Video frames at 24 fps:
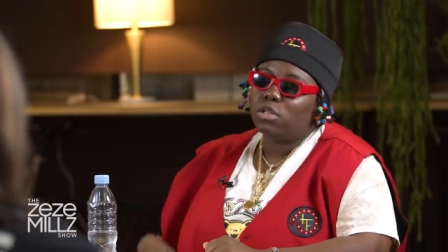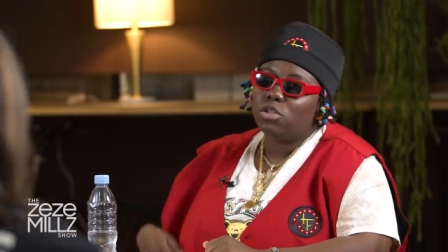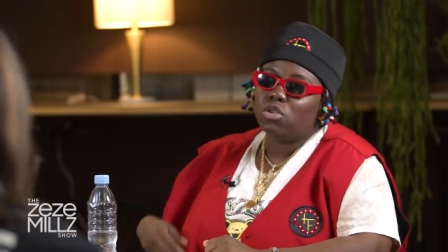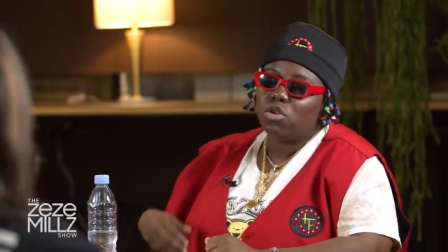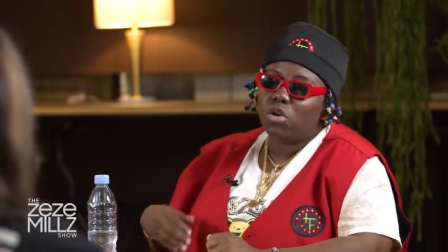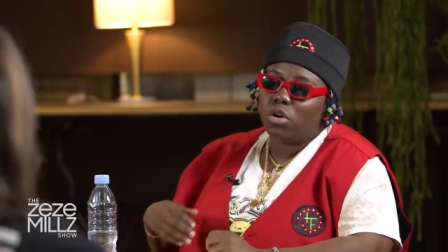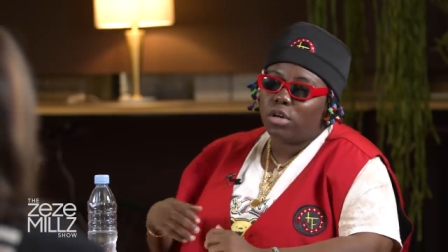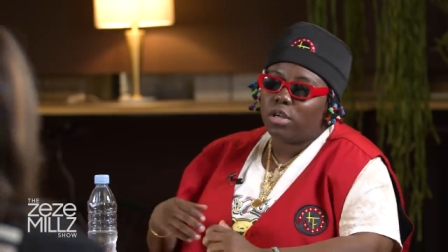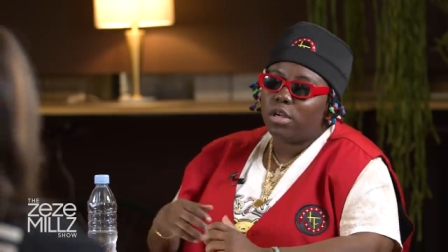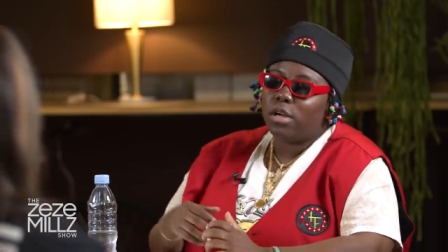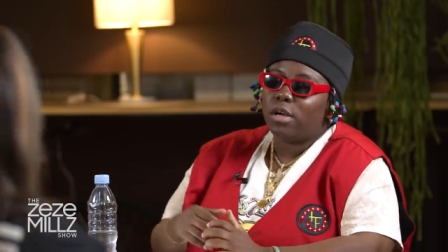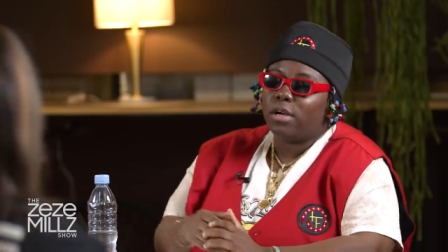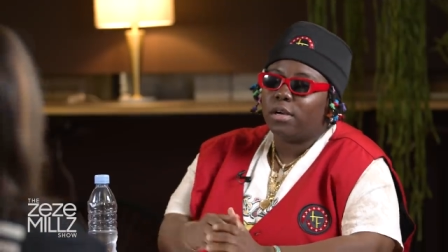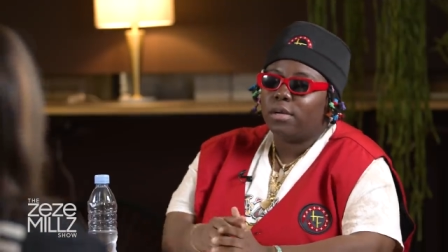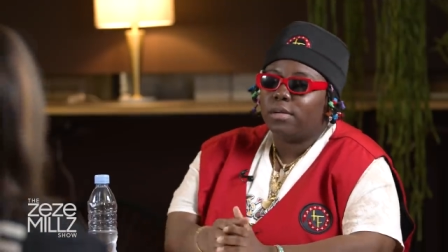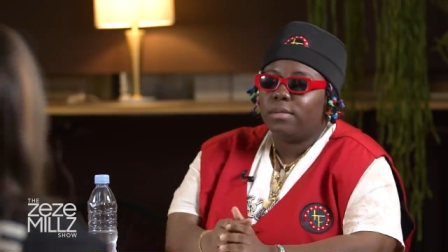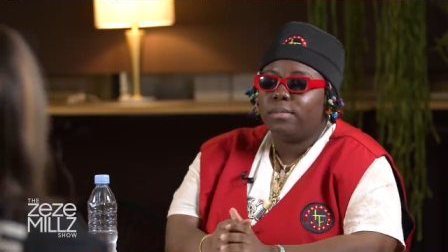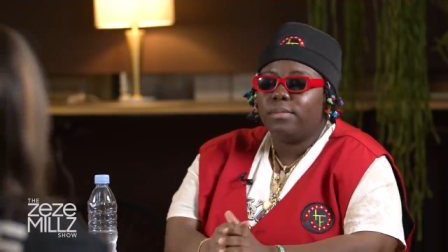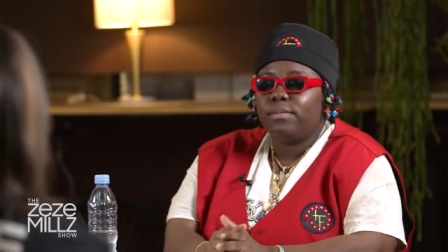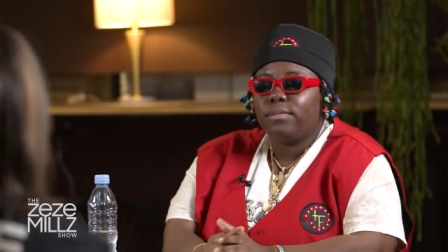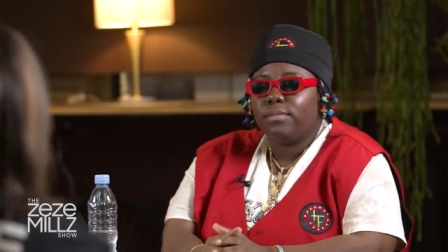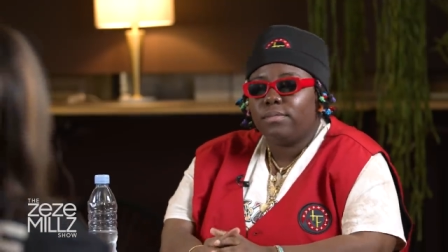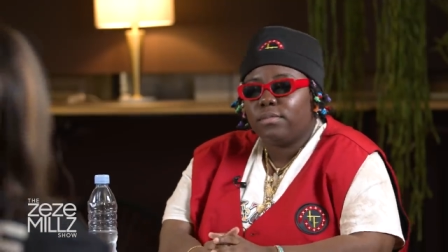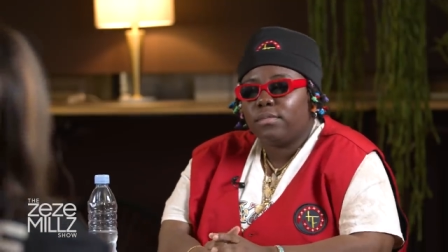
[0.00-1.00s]
Not yet.
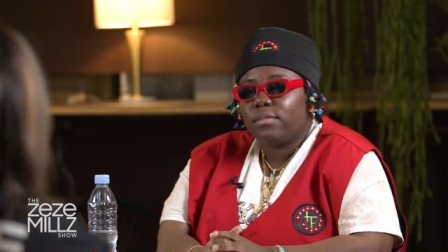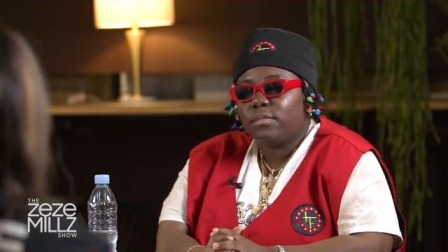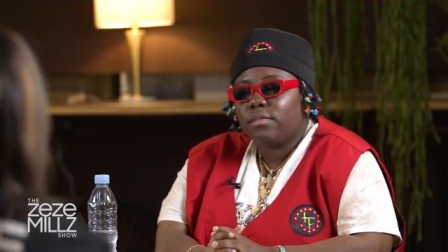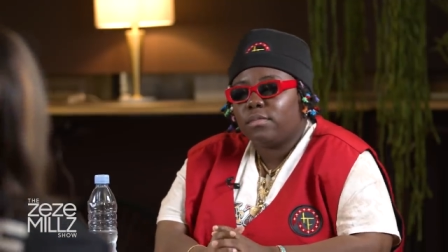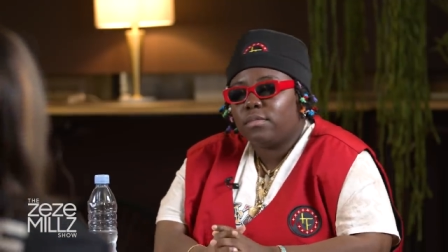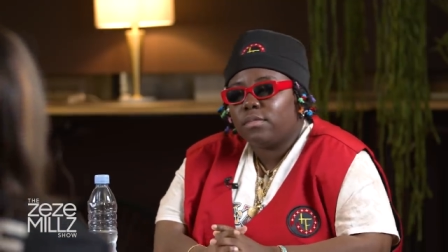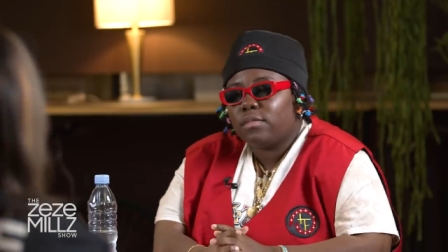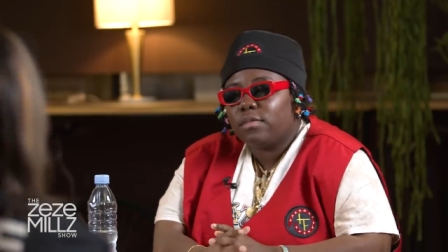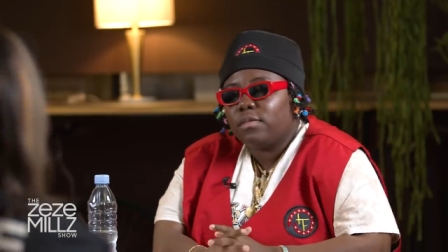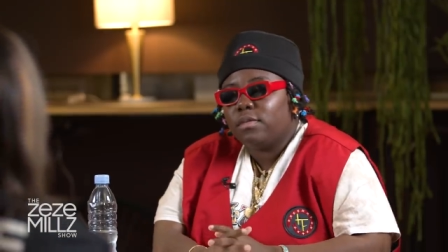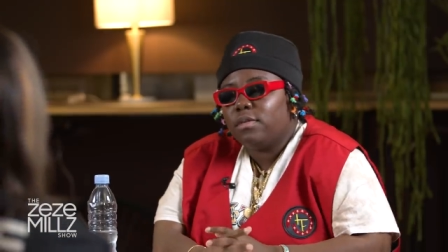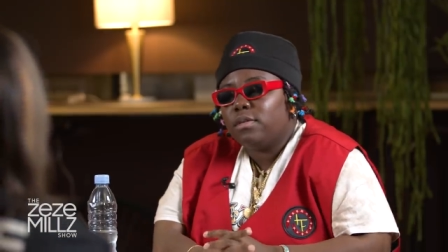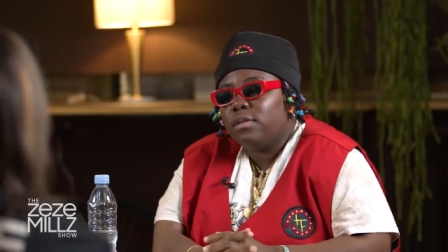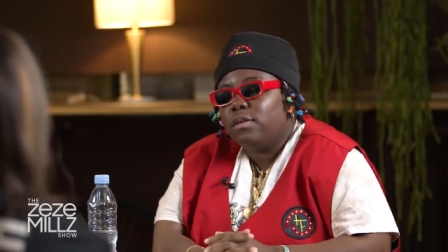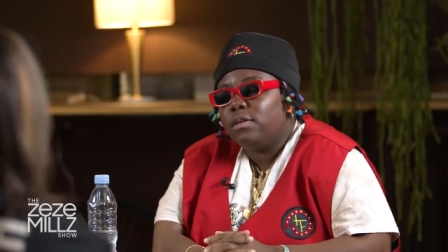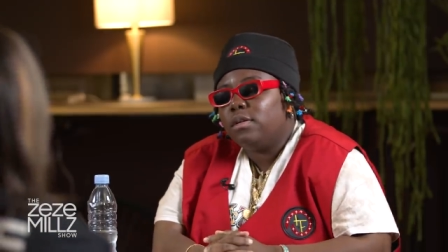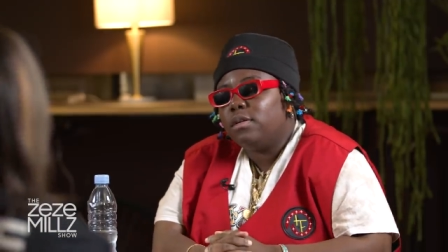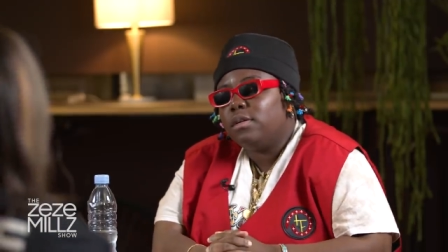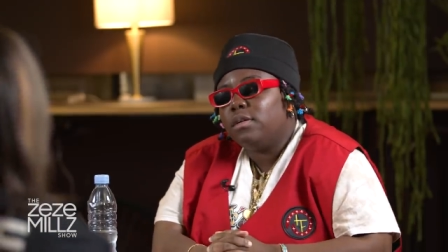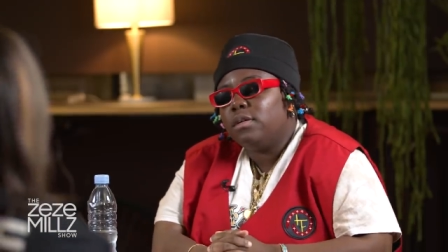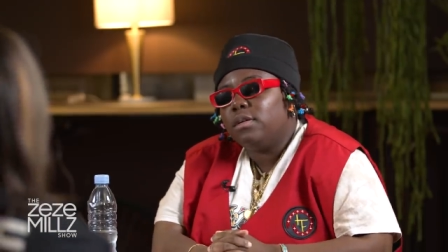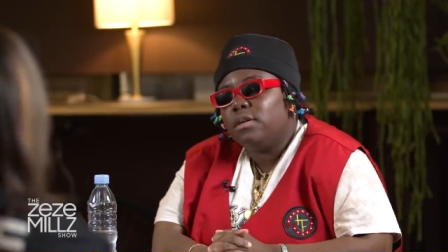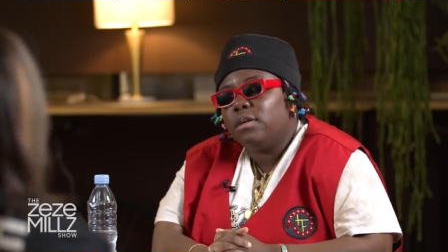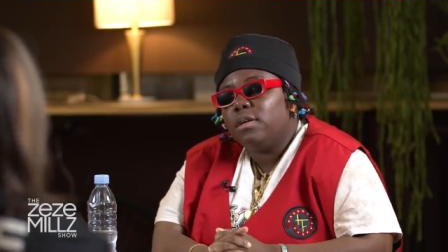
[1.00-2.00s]
You
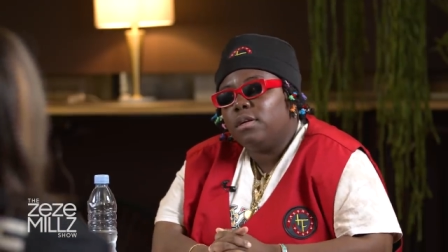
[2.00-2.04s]
don't think